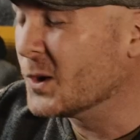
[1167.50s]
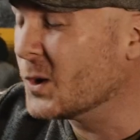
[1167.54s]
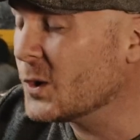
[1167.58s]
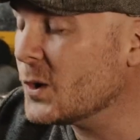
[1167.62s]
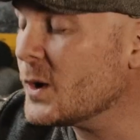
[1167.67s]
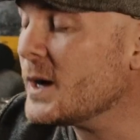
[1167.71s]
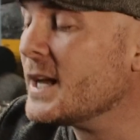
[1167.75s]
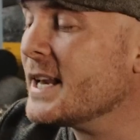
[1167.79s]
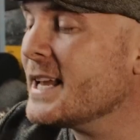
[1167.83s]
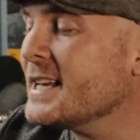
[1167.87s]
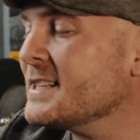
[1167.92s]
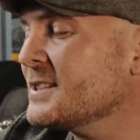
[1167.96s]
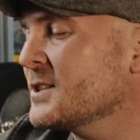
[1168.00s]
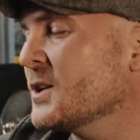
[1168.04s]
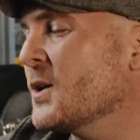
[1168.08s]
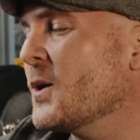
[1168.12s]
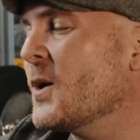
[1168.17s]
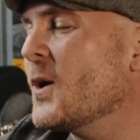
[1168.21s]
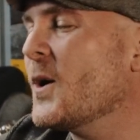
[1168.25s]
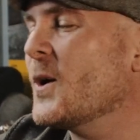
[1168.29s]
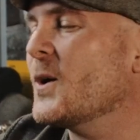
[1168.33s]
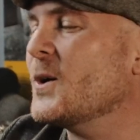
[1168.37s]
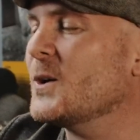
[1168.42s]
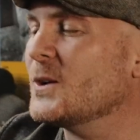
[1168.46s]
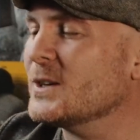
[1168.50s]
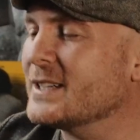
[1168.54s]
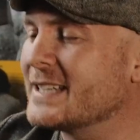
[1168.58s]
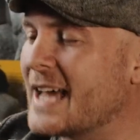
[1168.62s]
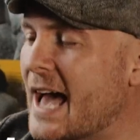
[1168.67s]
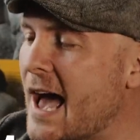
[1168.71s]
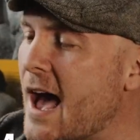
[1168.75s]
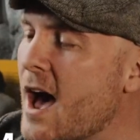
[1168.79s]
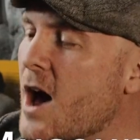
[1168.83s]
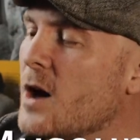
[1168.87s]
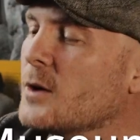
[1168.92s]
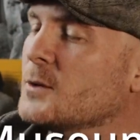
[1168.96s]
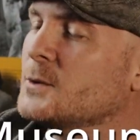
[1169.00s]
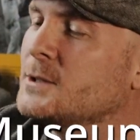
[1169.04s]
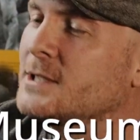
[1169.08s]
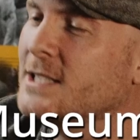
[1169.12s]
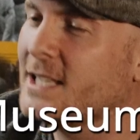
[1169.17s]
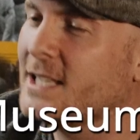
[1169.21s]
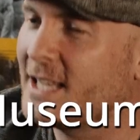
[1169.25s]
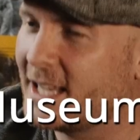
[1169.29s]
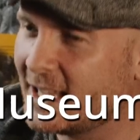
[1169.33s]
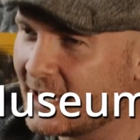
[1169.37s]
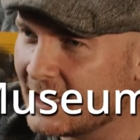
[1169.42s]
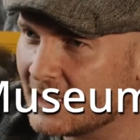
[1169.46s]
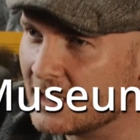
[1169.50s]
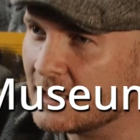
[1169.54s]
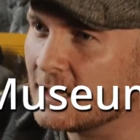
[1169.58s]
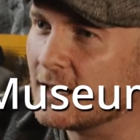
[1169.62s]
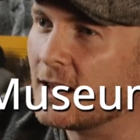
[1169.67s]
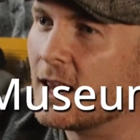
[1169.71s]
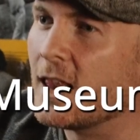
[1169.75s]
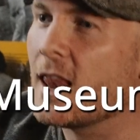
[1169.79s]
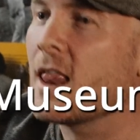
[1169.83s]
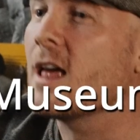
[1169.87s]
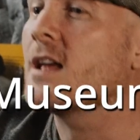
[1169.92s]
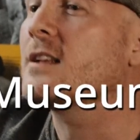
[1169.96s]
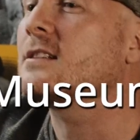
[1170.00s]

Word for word: Well, it's all downhill